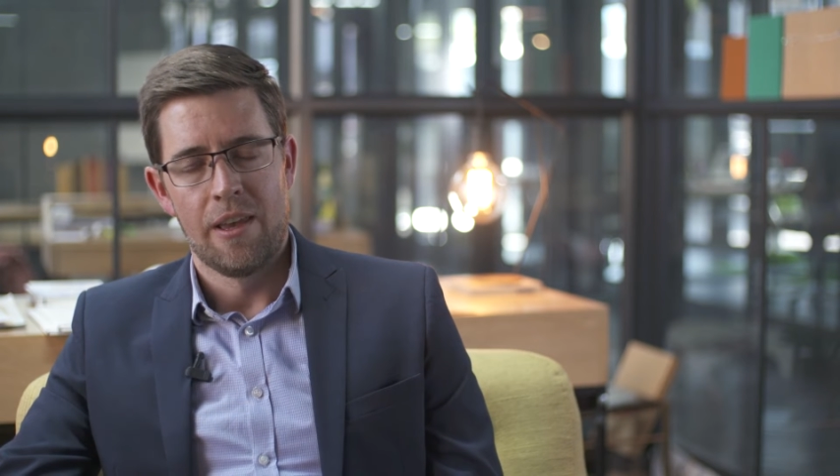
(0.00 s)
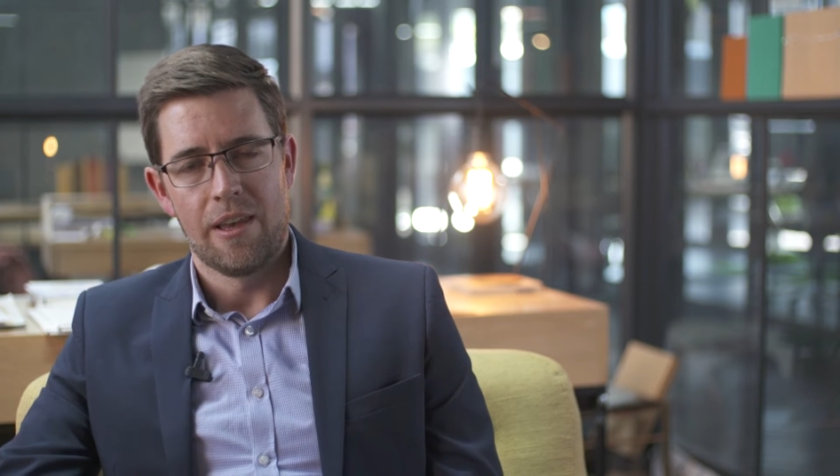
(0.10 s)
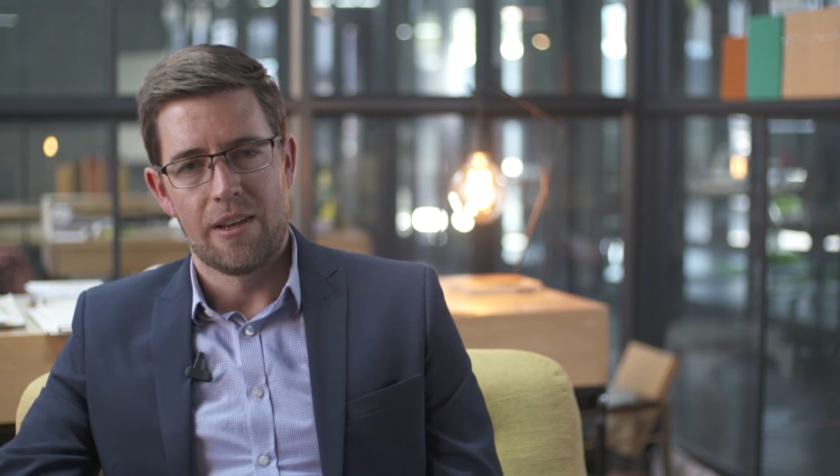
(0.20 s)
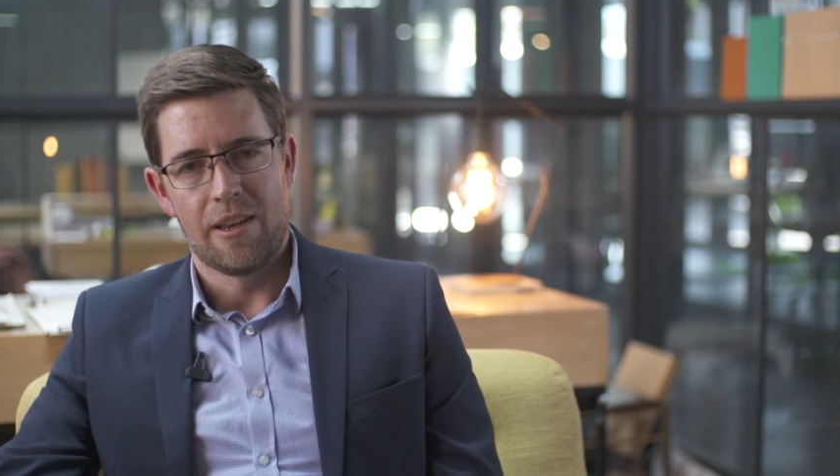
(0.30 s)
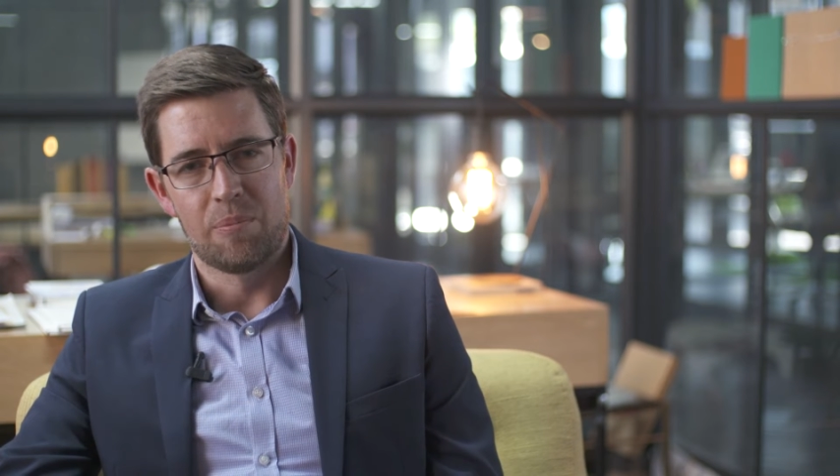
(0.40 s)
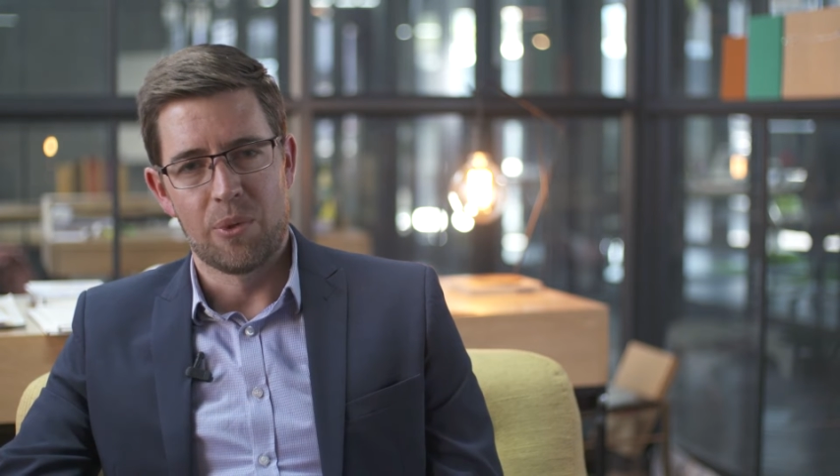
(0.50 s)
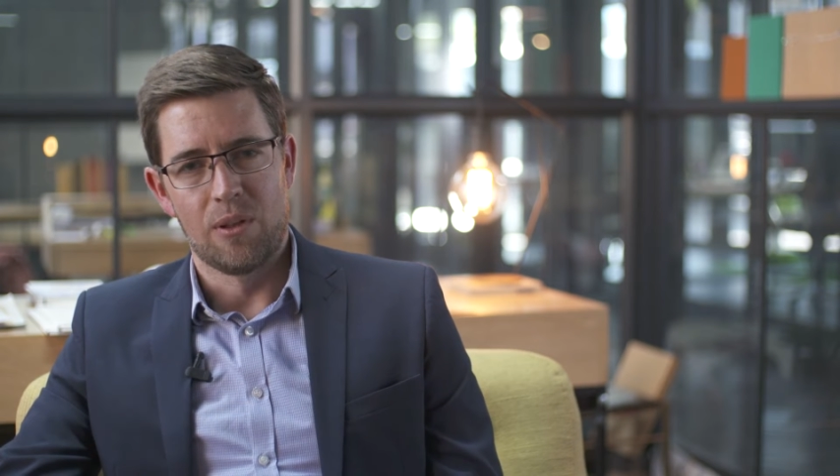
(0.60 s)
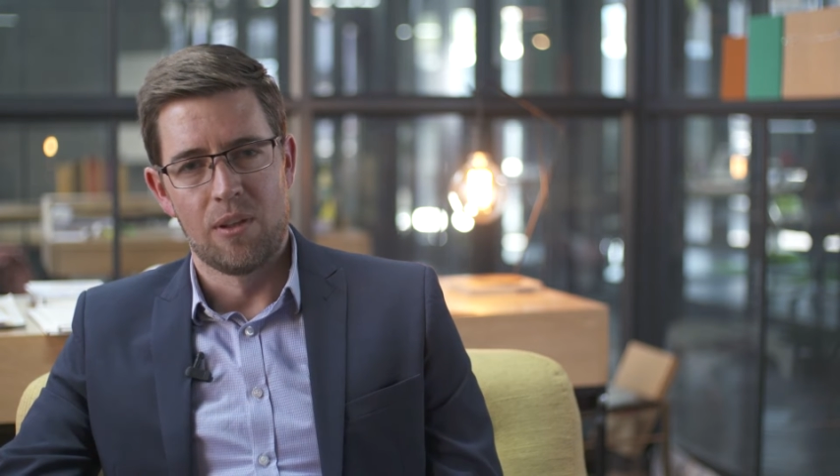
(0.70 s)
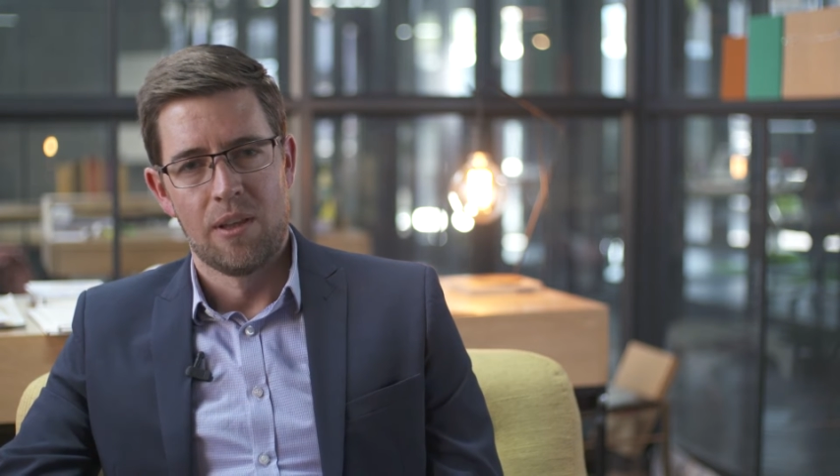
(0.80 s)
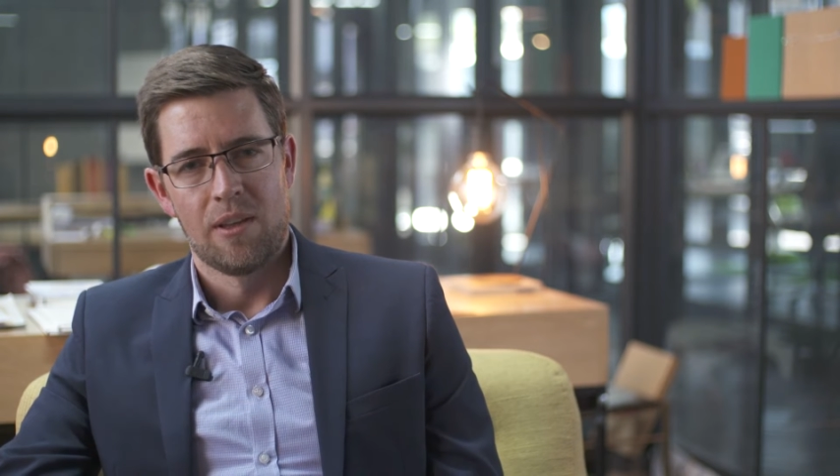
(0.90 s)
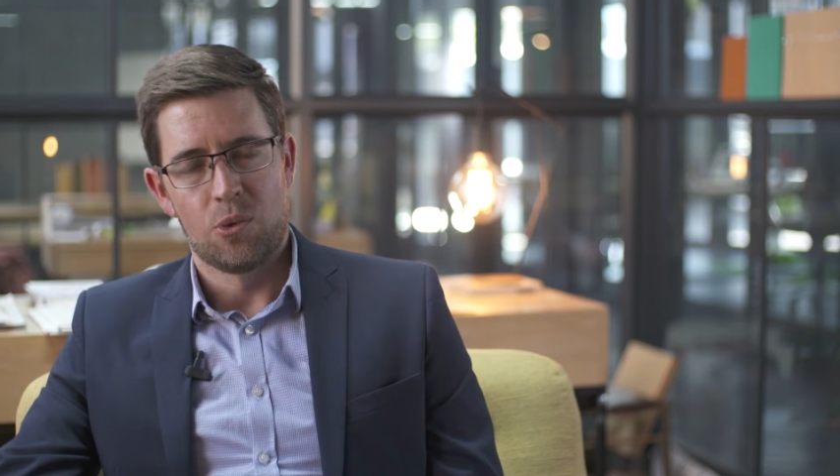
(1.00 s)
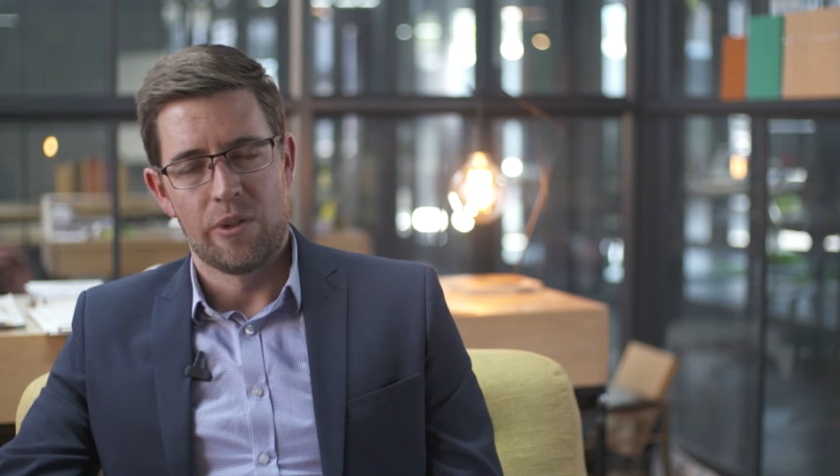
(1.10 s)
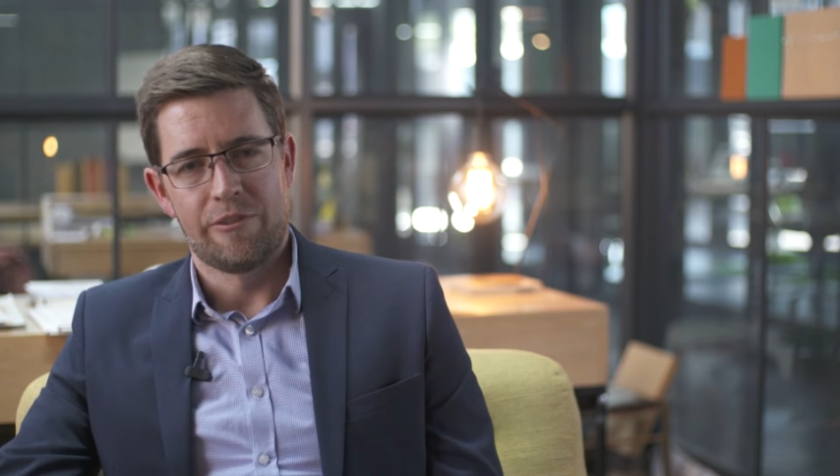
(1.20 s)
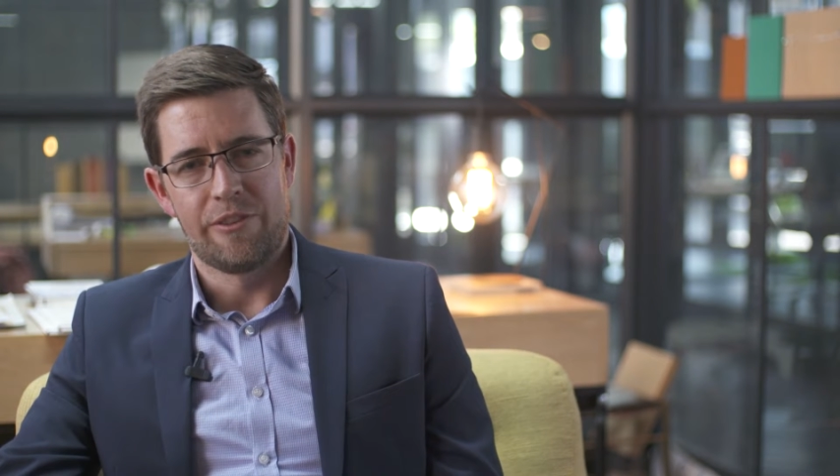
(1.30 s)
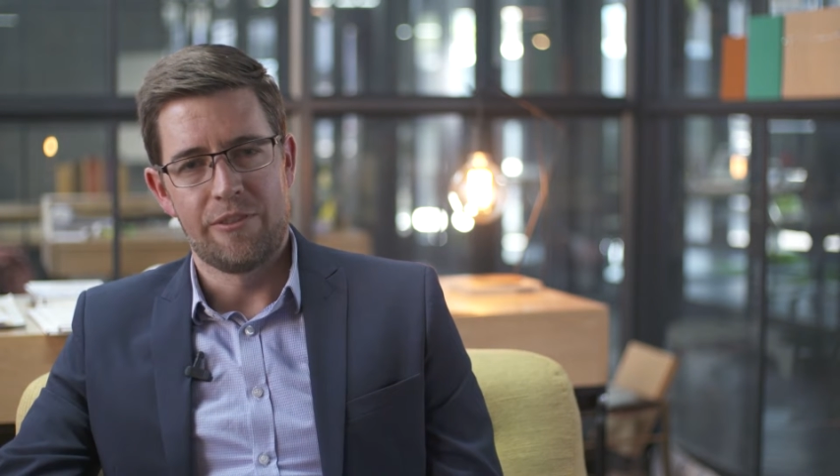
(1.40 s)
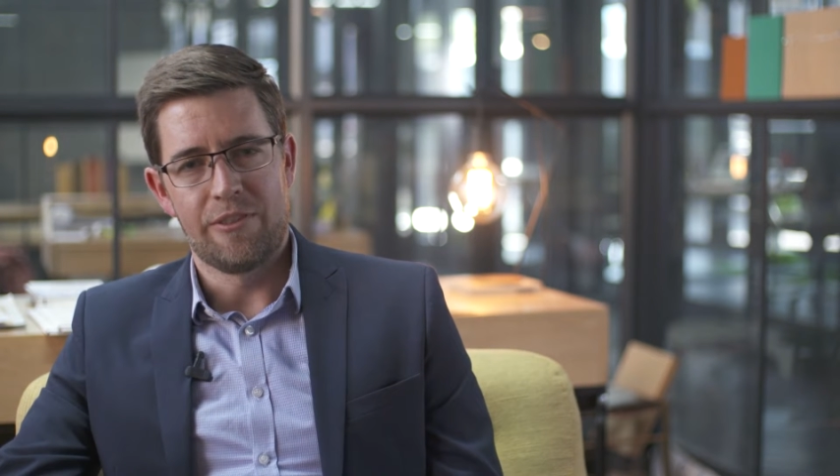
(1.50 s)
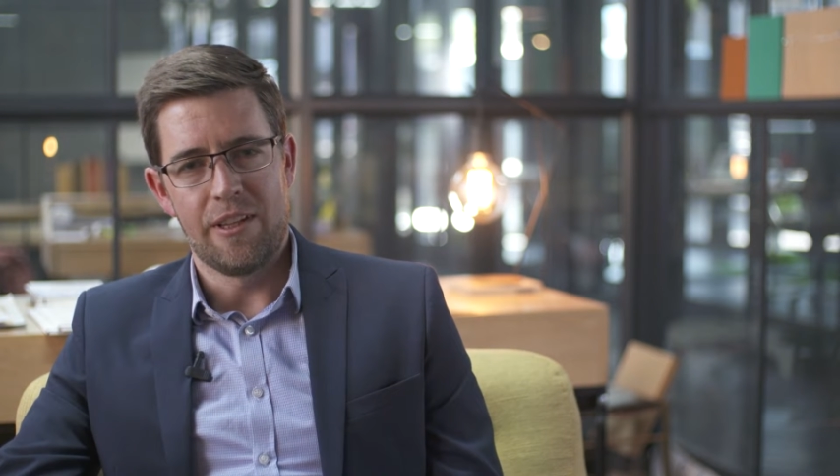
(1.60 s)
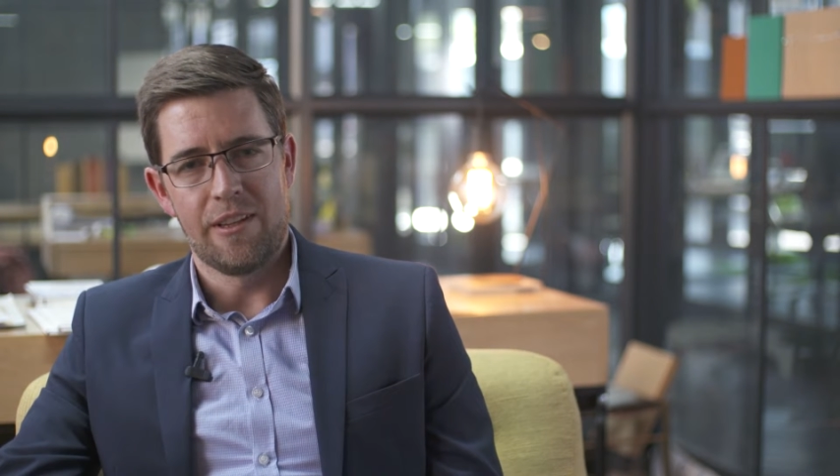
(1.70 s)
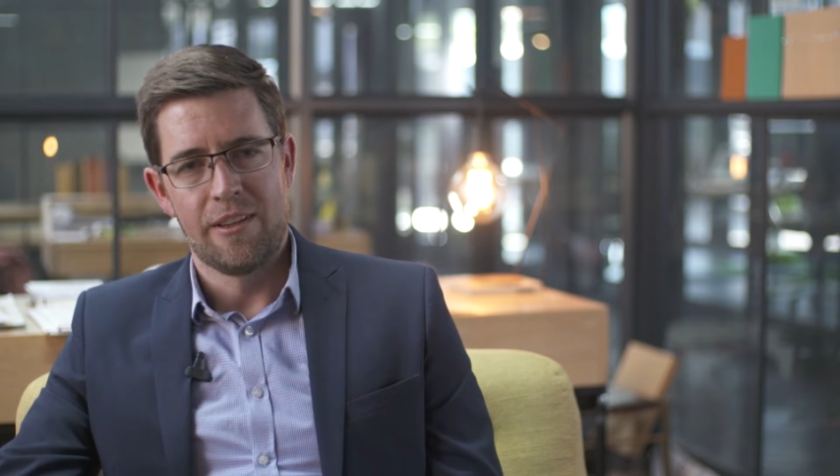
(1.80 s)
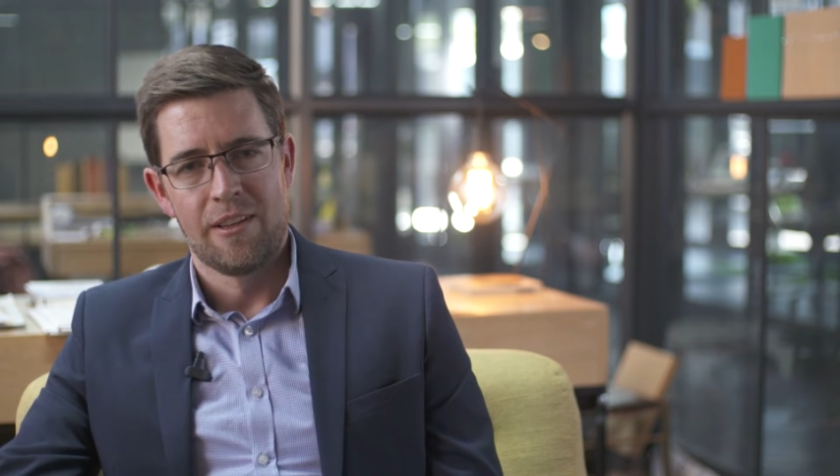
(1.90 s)
in April
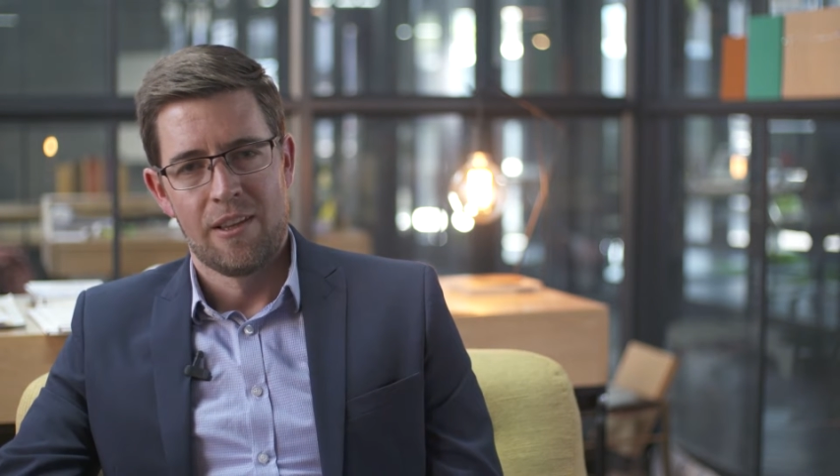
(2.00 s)
2015,